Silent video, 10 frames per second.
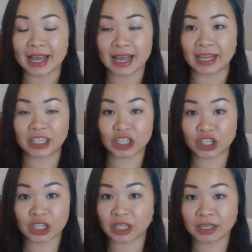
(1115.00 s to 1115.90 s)

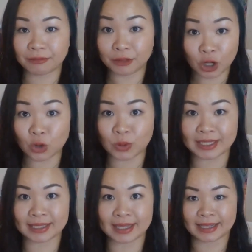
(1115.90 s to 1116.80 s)
Energy flow.
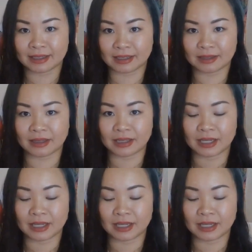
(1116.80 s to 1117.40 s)
It's like the